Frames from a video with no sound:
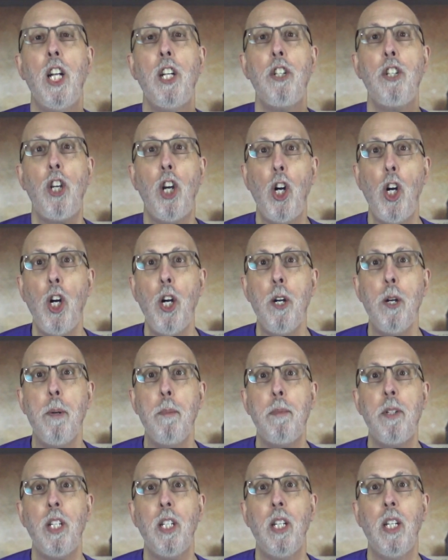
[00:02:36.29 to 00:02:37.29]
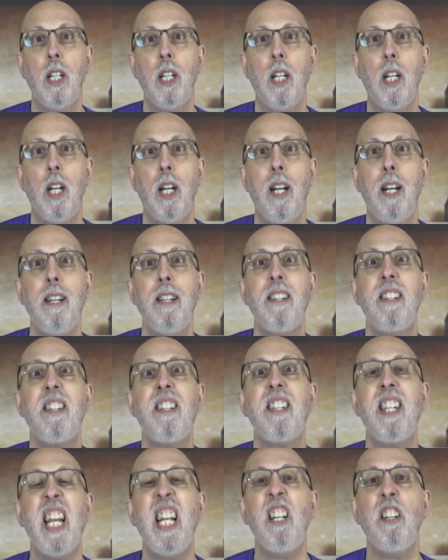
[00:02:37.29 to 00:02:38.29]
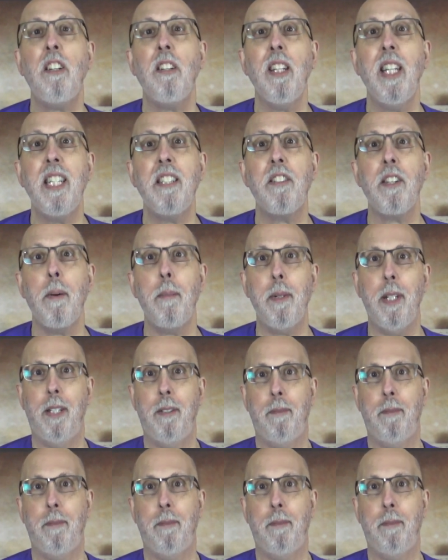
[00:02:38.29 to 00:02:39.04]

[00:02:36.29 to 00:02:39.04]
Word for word: termed singleism.